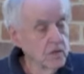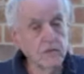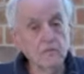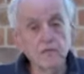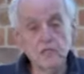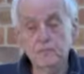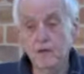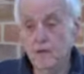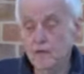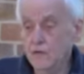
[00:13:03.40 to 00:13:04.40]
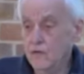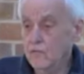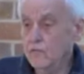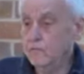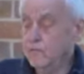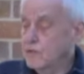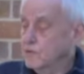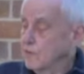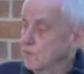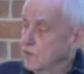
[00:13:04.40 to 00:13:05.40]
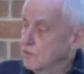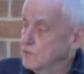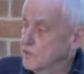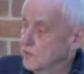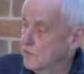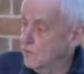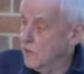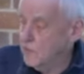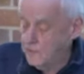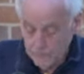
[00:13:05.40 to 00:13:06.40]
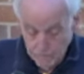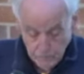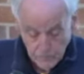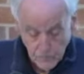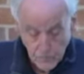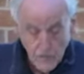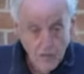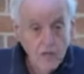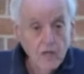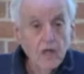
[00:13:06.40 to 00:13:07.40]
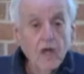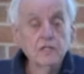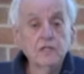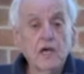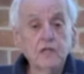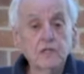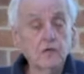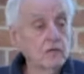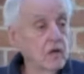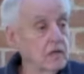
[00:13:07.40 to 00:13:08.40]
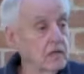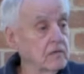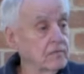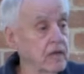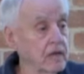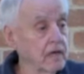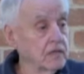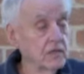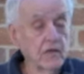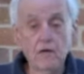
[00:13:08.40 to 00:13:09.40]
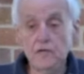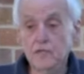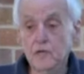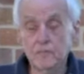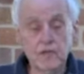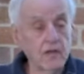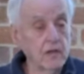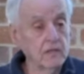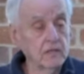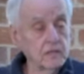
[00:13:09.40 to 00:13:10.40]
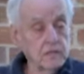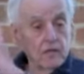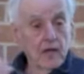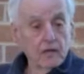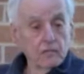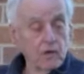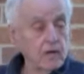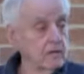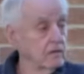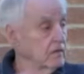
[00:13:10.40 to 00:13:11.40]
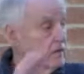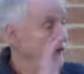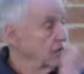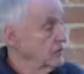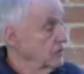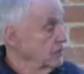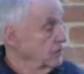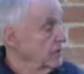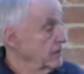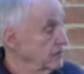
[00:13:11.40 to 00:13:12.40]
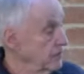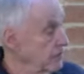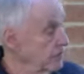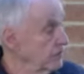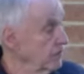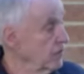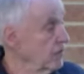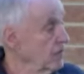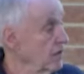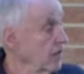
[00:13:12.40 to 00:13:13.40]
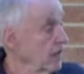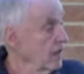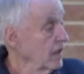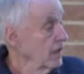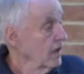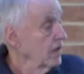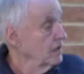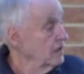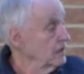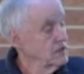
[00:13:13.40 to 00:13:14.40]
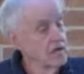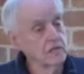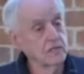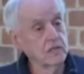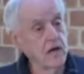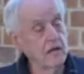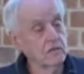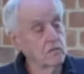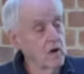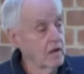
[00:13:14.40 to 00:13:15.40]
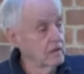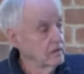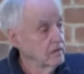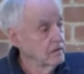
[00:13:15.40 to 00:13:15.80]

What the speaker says: the misspelling of a book that's there already. It's Act 2, like in plays. You go to see a play and there's Act 1 and Act 2 and perhaps 3 and 4. And in a sense, Act 1